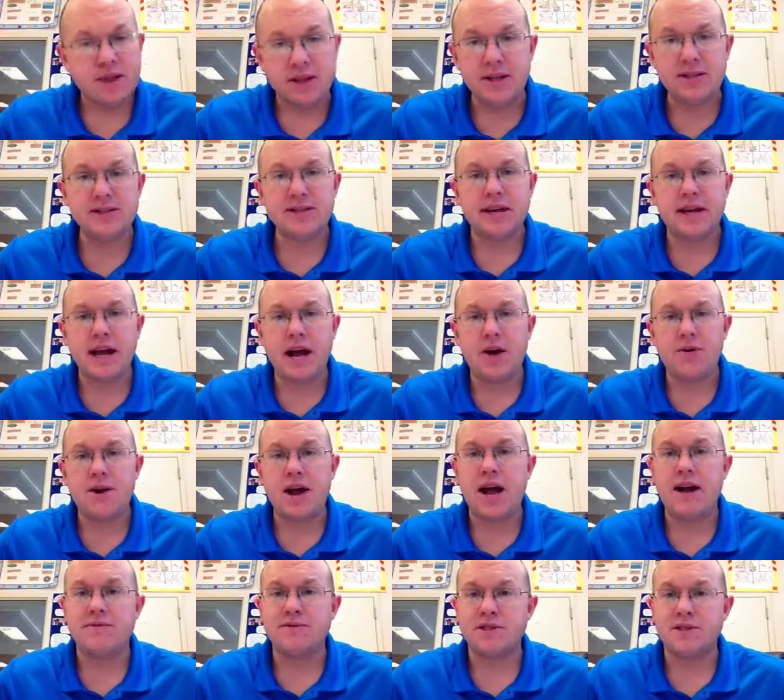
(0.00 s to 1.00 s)
let's get out and
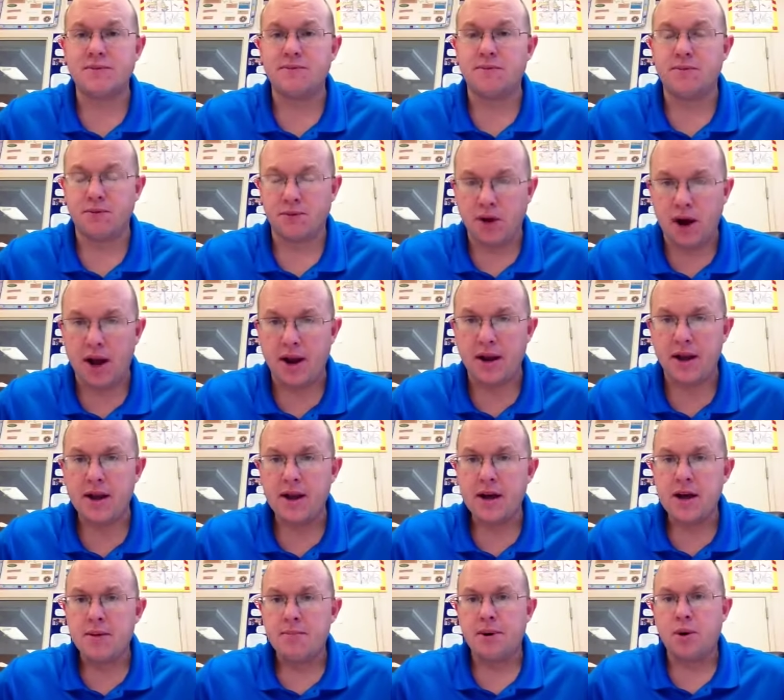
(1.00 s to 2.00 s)
have some fun.
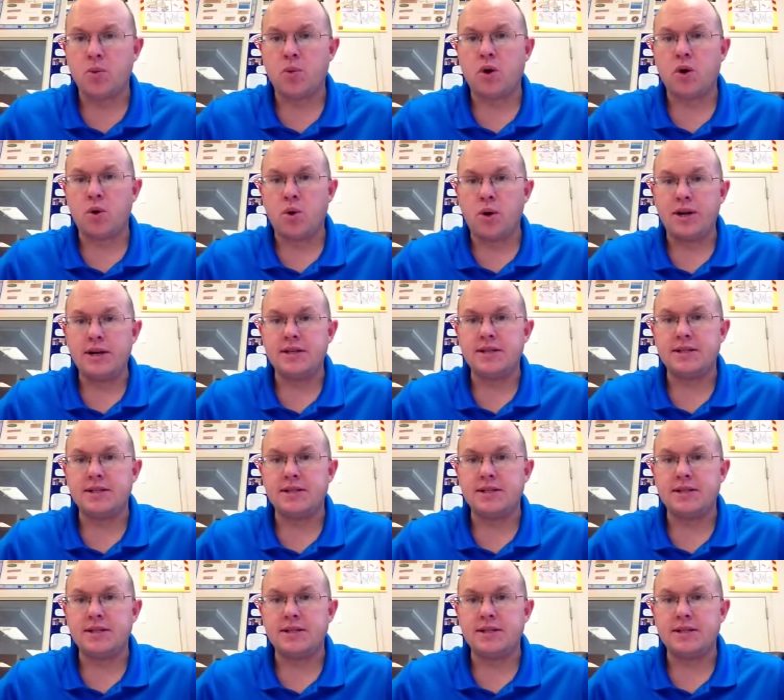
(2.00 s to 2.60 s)
But we're going to